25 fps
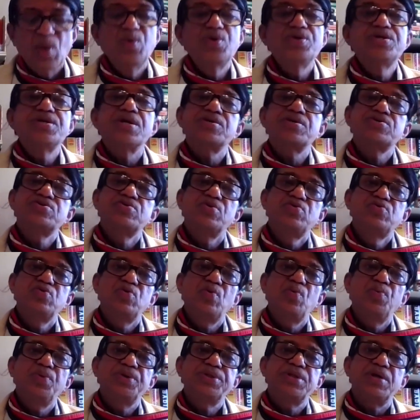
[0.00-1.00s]
which has to
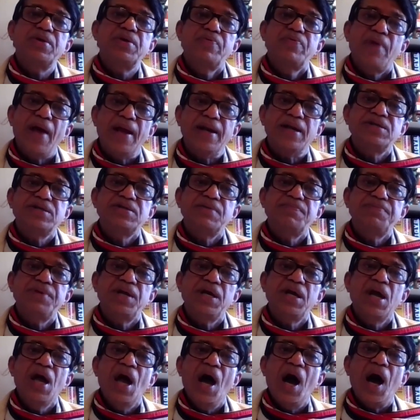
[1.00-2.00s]
do with a
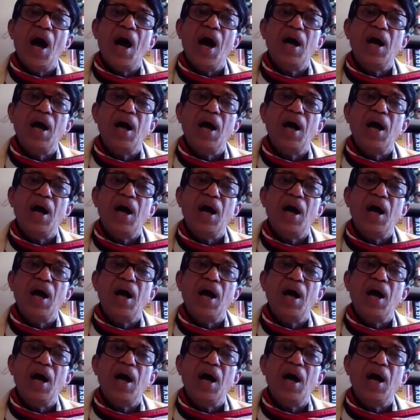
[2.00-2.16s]
relatively